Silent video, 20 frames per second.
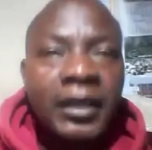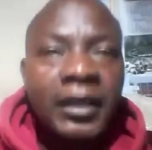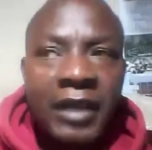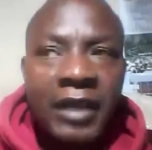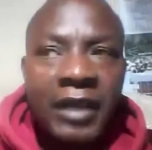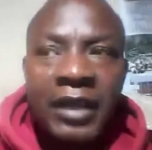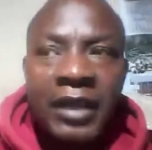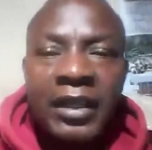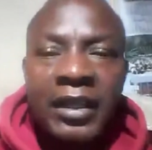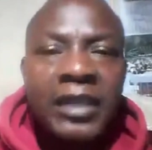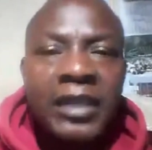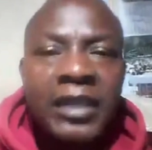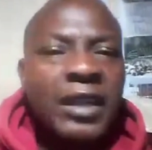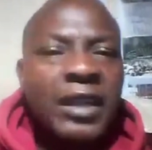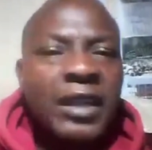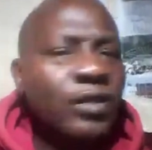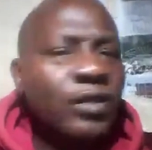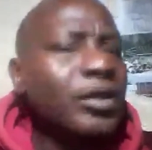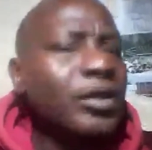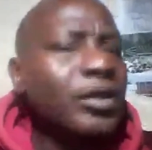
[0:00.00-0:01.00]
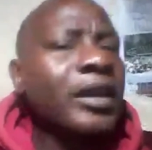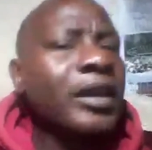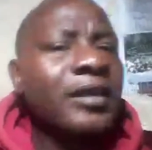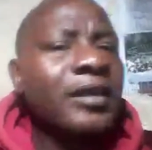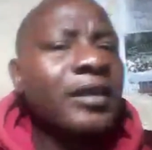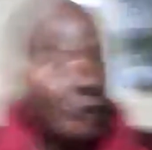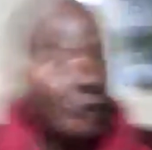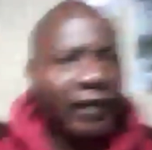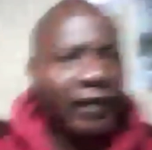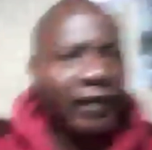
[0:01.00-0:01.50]
I think that would
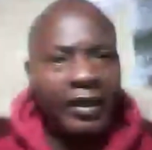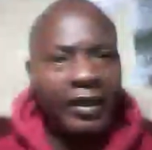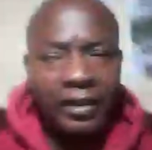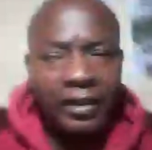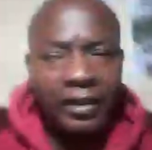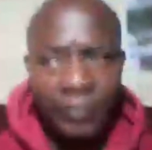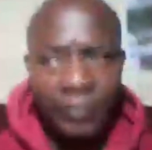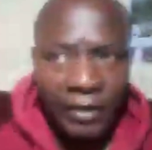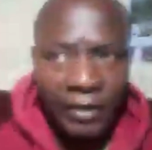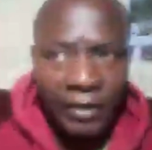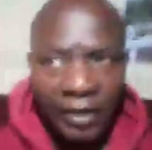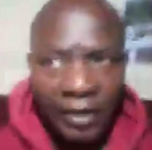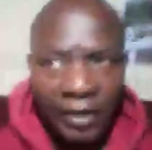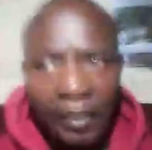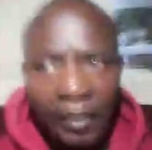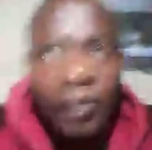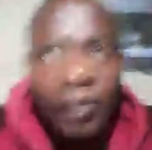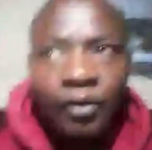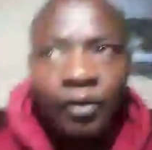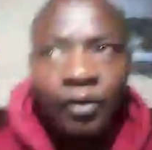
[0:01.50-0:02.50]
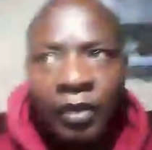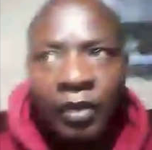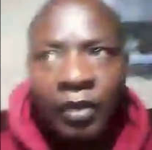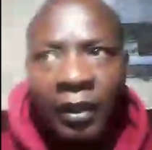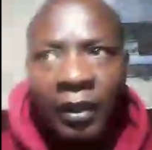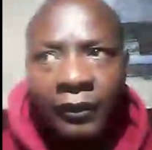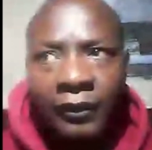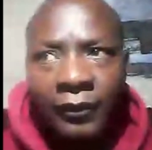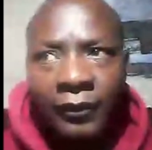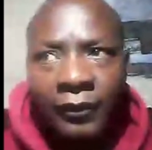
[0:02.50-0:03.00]
definitely help youth
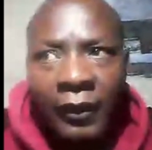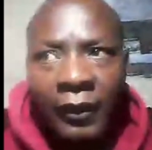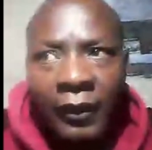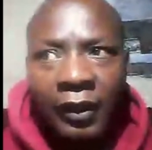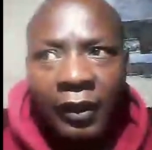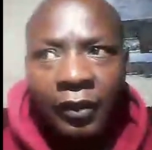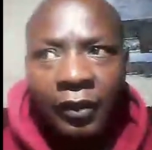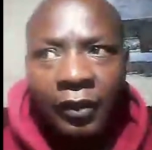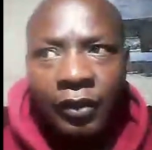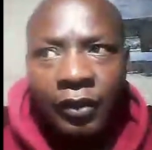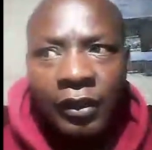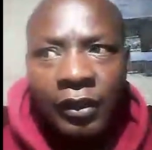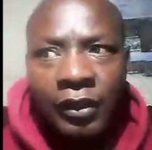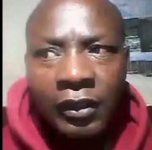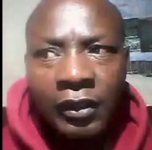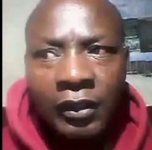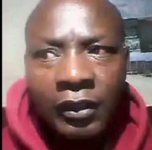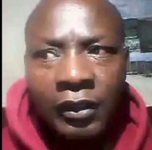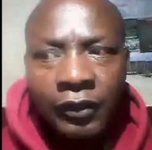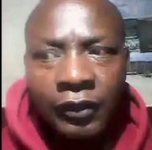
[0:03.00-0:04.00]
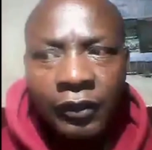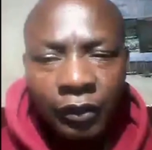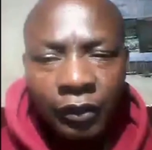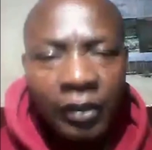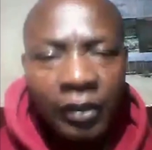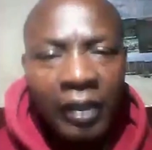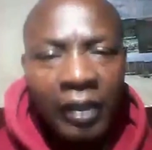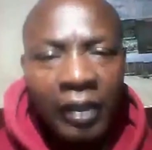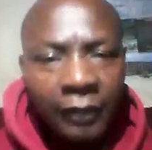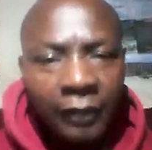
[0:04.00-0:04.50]
yekuti
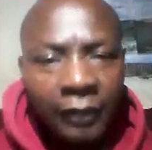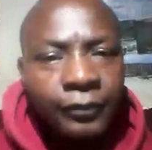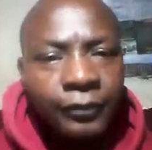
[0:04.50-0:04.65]
zvekuti ya